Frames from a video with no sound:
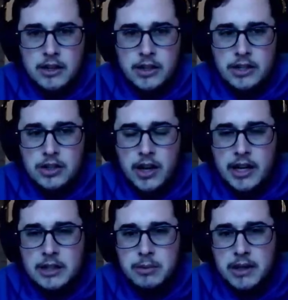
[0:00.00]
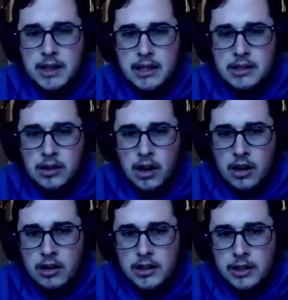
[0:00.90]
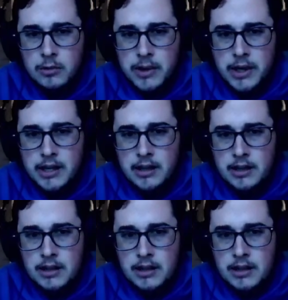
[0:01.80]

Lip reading: Just trying to speed things along a little bit.